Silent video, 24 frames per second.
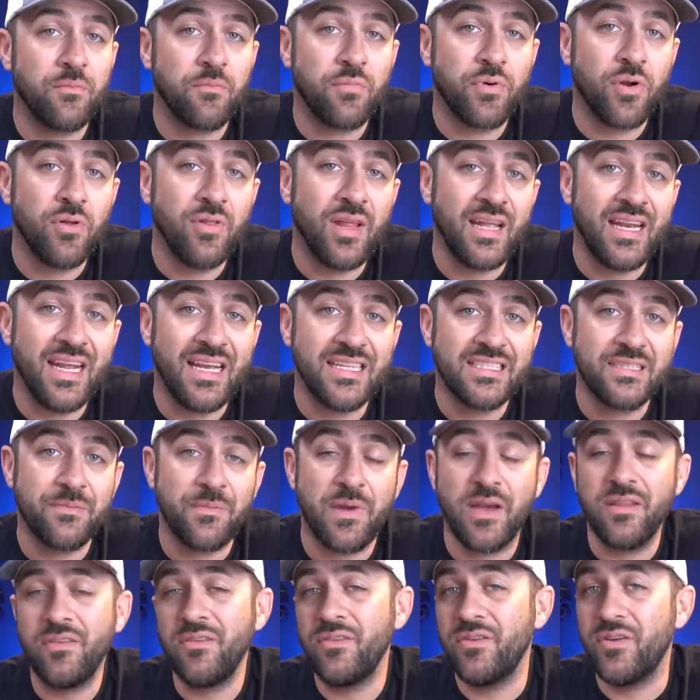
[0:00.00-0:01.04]
Proline had
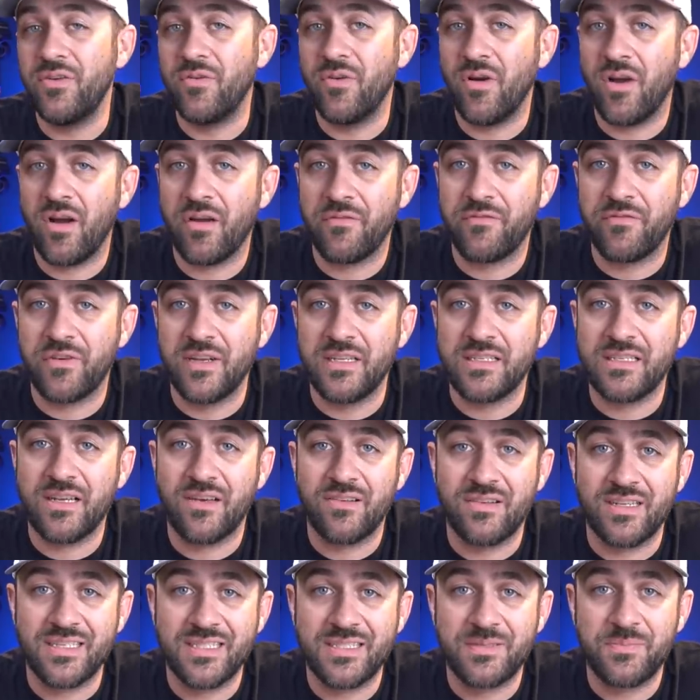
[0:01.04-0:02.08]
some other new offerings
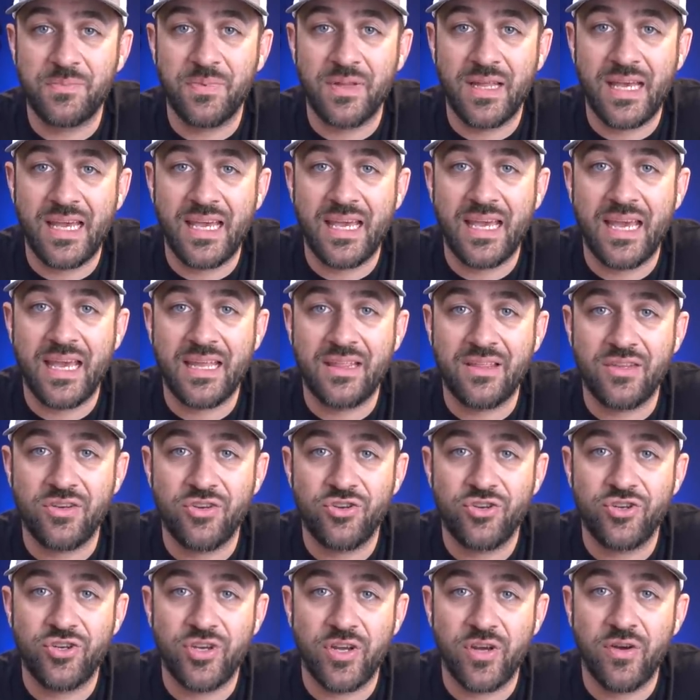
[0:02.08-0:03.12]
on display at the
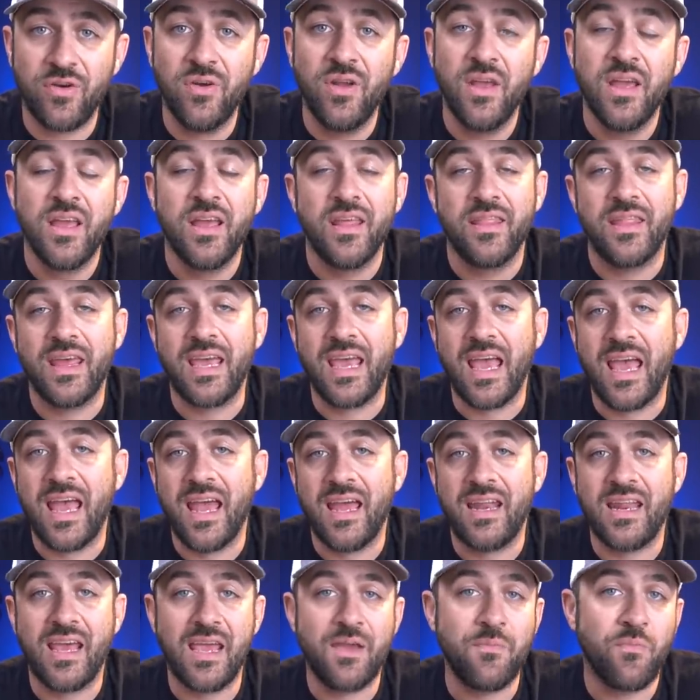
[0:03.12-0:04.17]
show. They
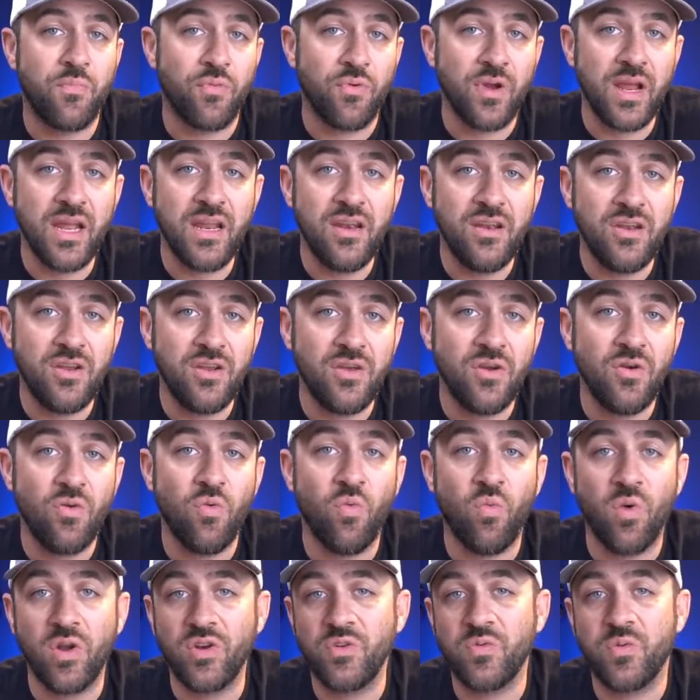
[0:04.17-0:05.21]
had a brand new
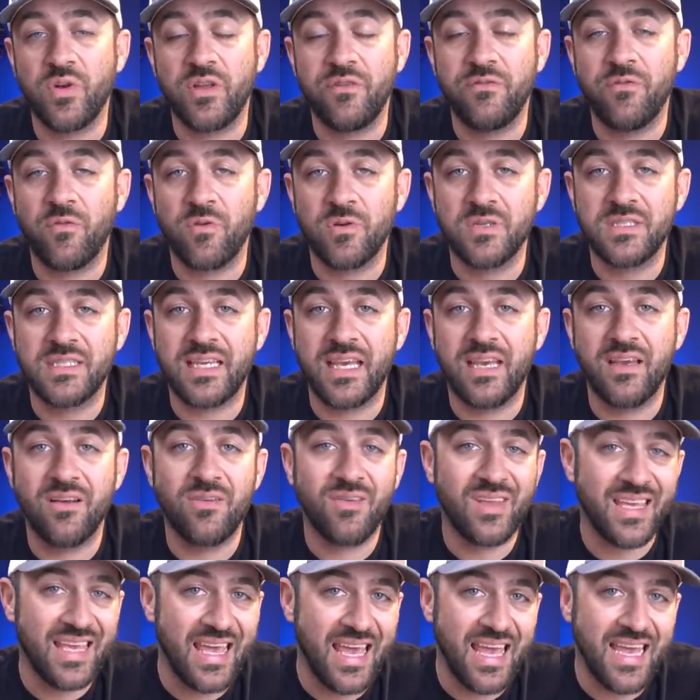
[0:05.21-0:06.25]
1/24
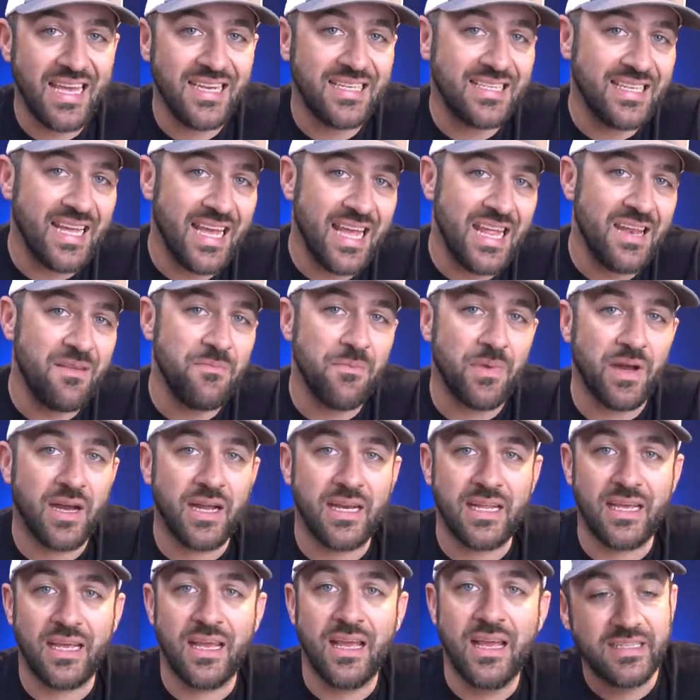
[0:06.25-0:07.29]
scale K10
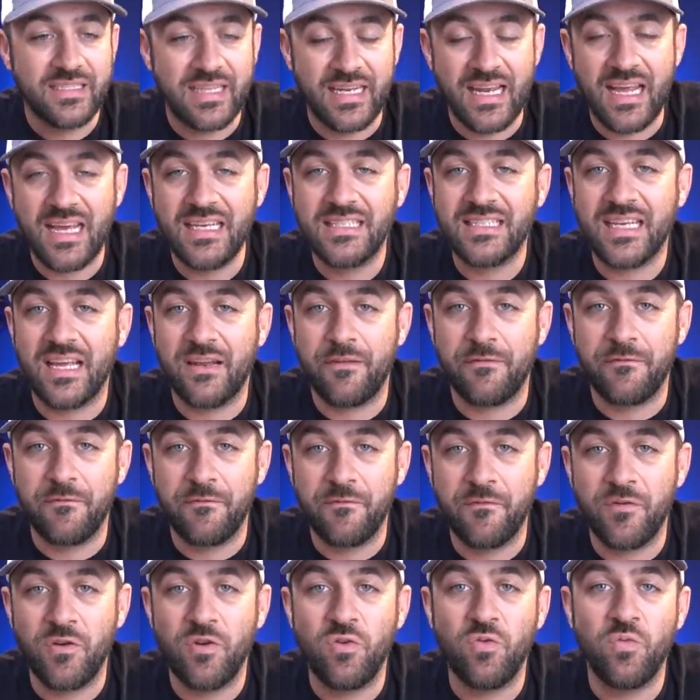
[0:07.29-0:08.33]
body. It's a nice kind of
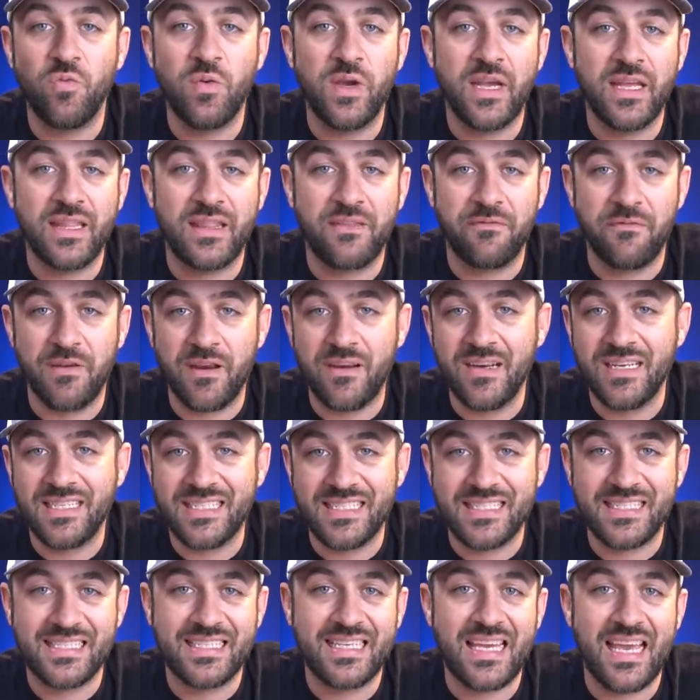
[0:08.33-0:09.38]
full width, very
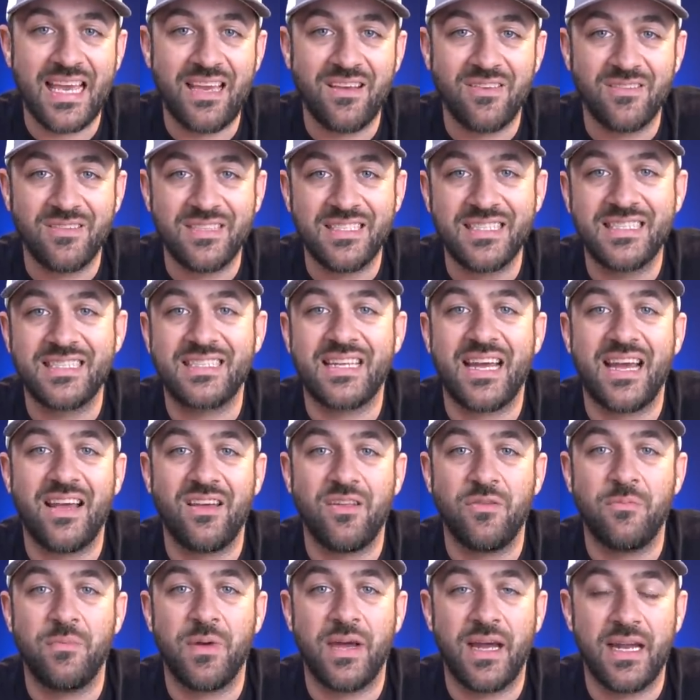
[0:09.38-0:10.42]
scale
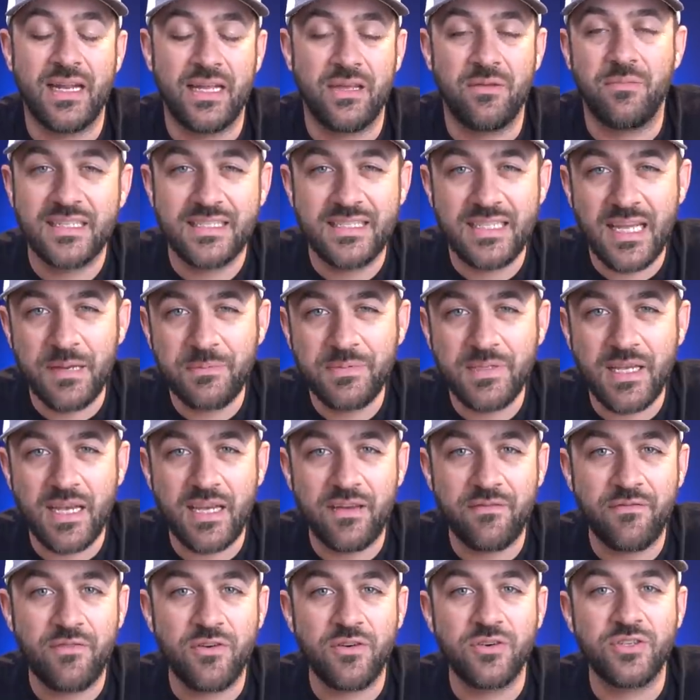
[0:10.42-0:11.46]
styled body. It's a step
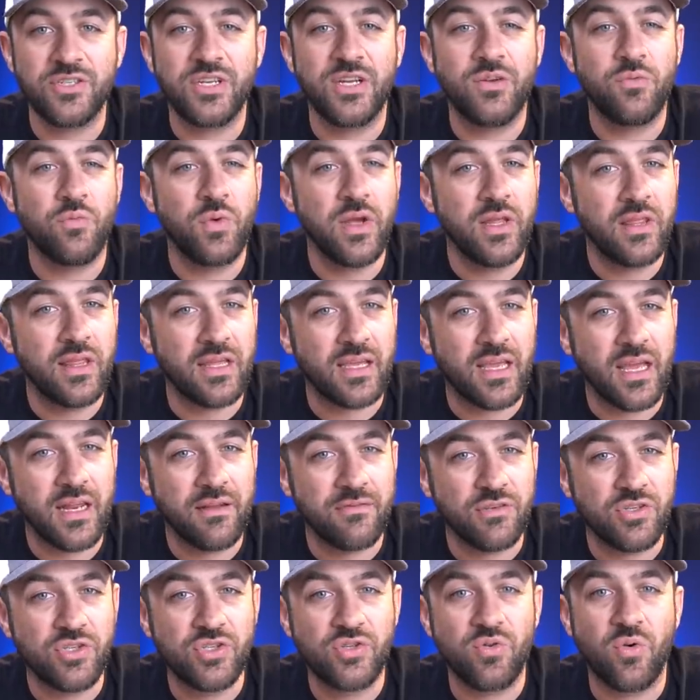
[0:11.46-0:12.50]
side version with kind
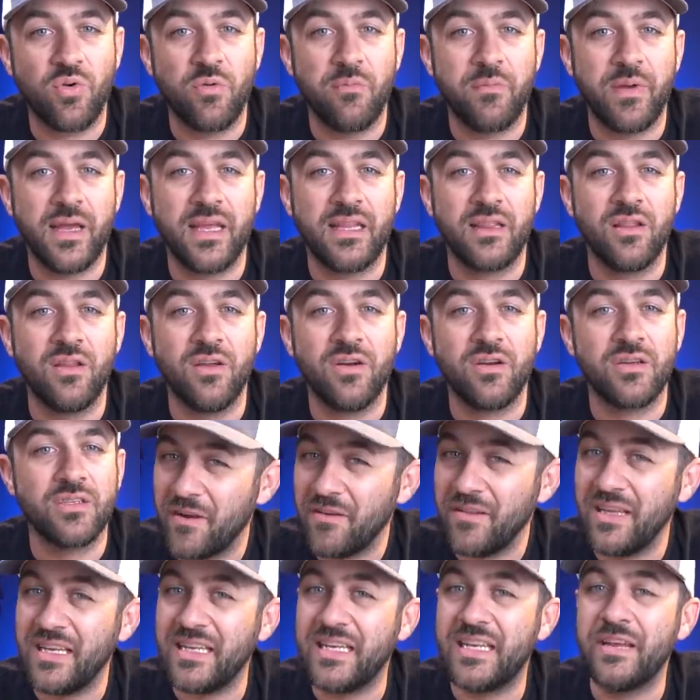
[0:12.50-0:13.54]
of a short bed look,
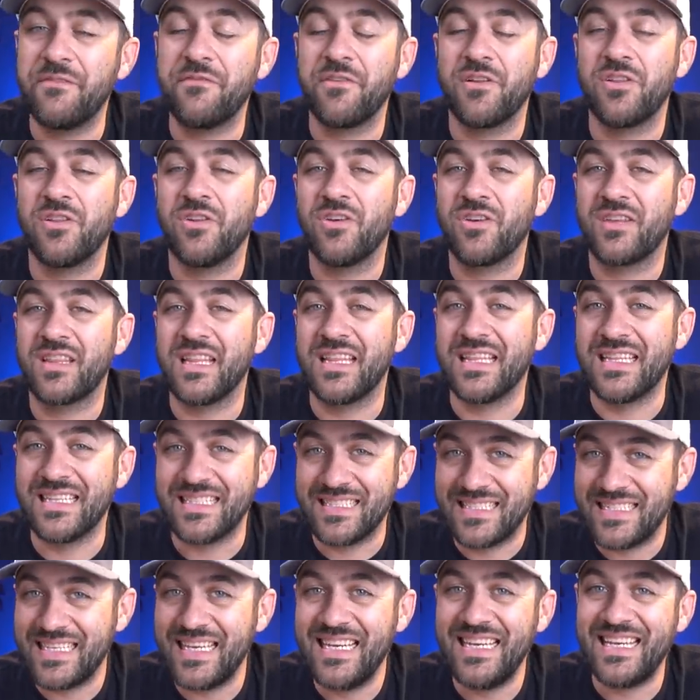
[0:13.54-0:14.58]
fairly different look than the
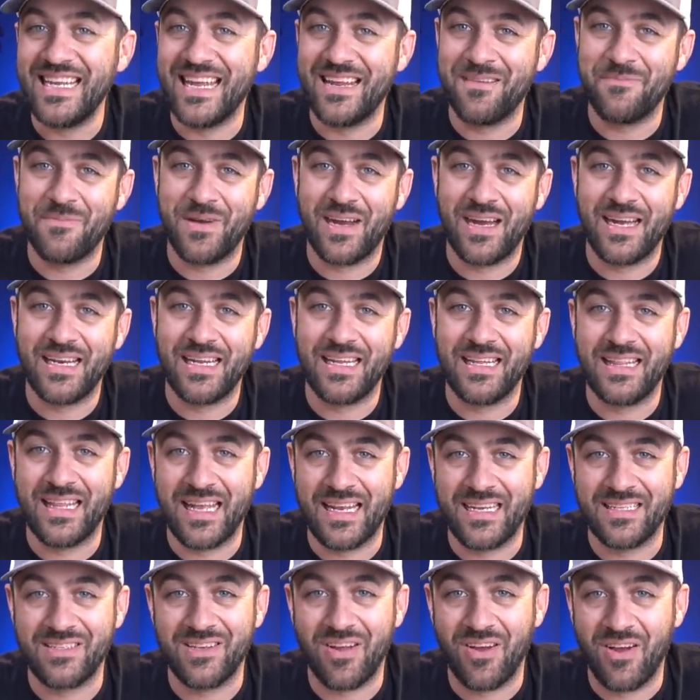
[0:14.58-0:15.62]
C10 body
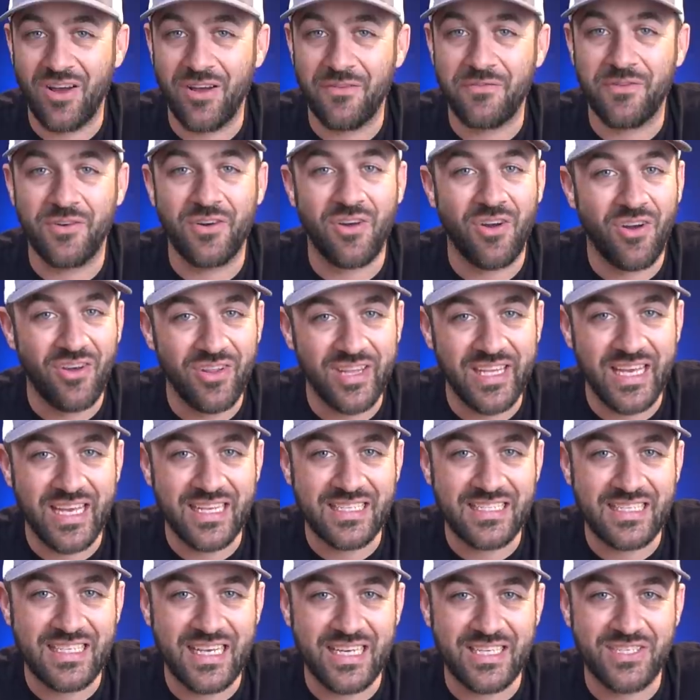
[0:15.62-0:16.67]
that is offered on the
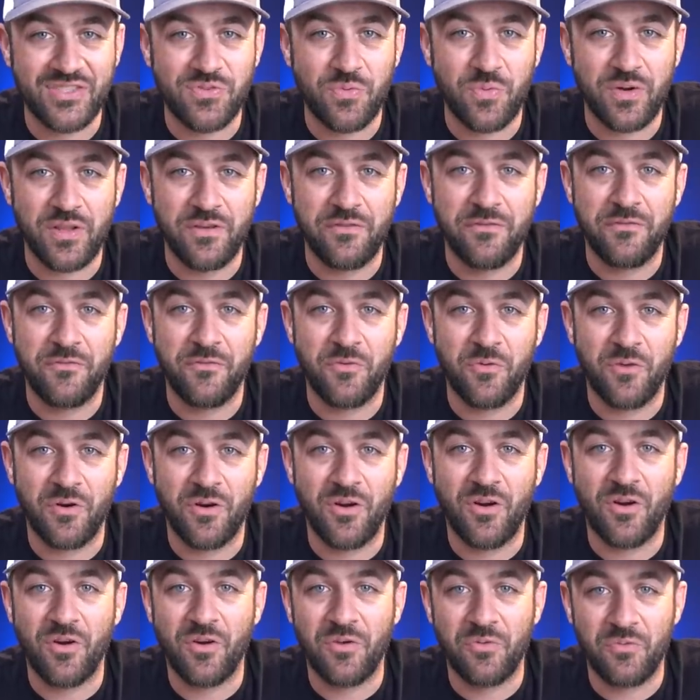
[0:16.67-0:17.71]

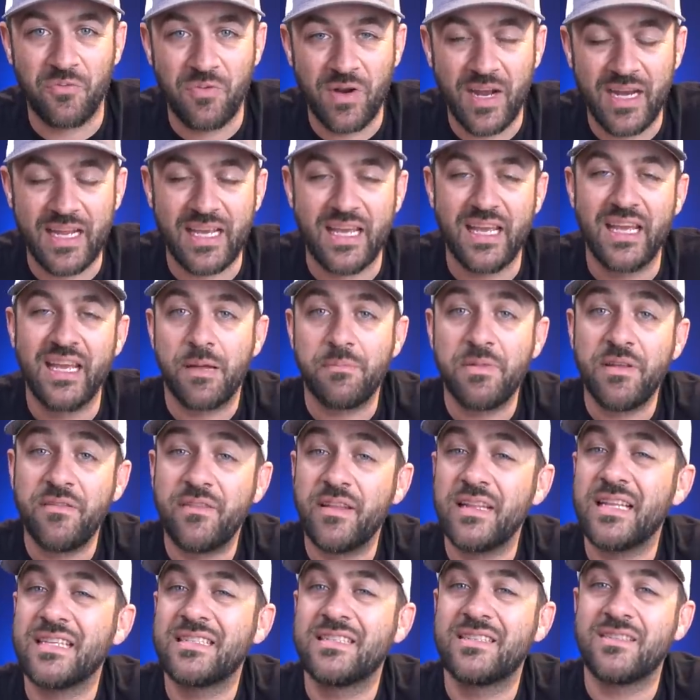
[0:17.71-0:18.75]
SCX24 already. I believe
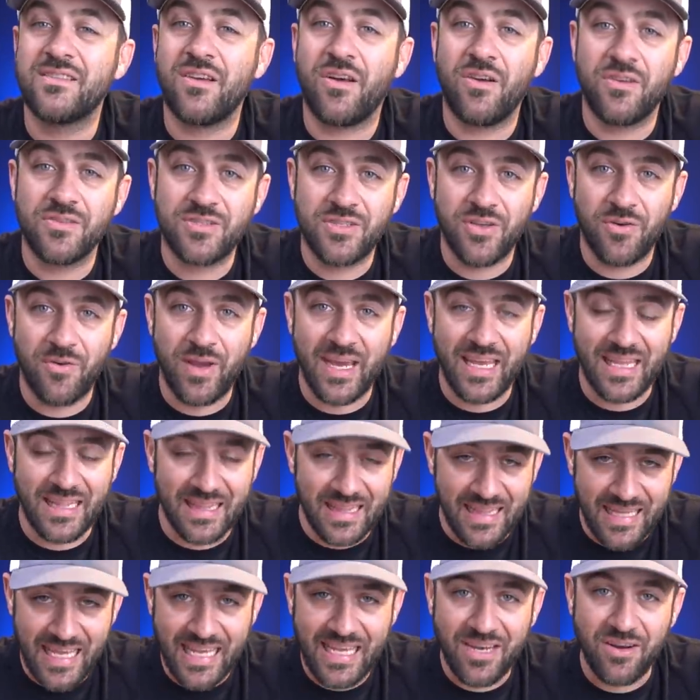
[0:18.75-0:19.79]
that this is also a
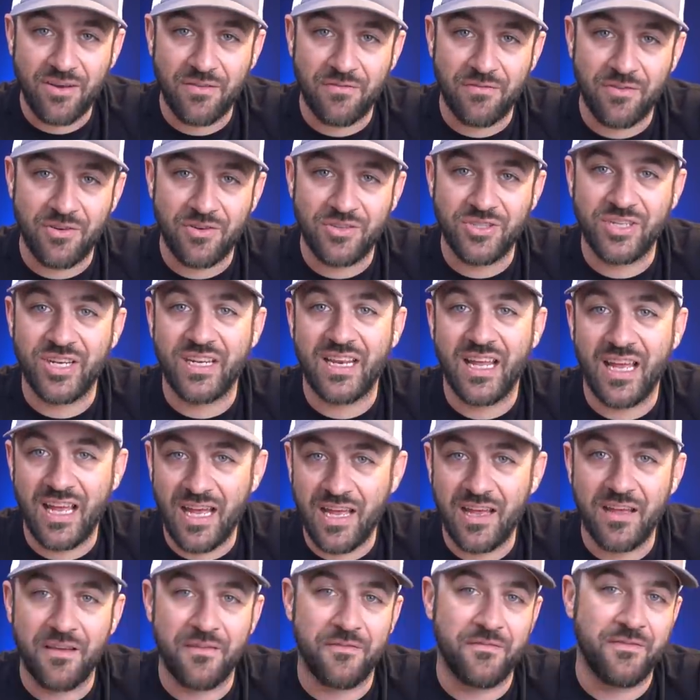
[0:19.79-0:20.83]
later version
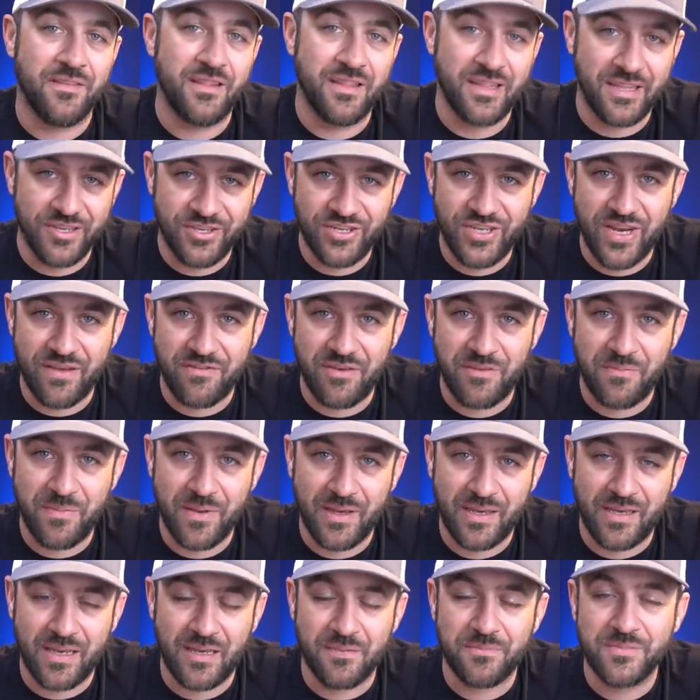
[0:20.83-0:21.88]
of the Chevy
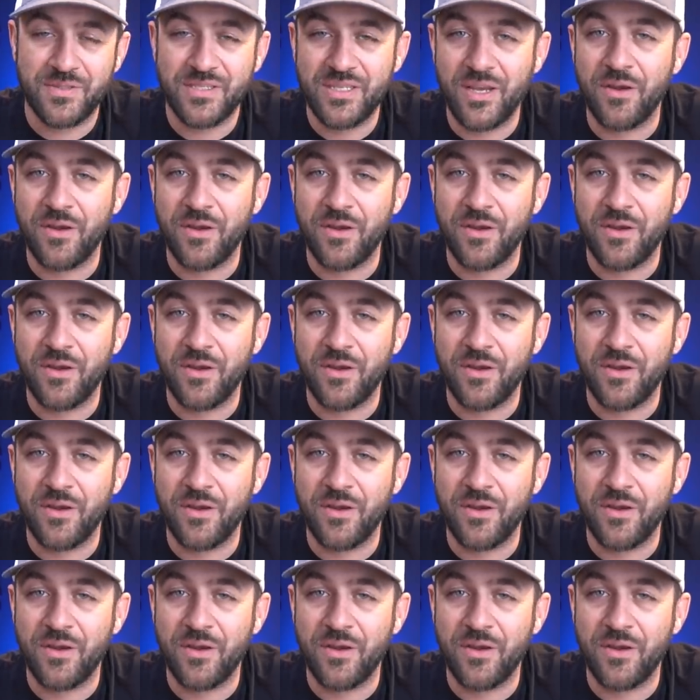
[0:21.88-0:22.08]
pickup.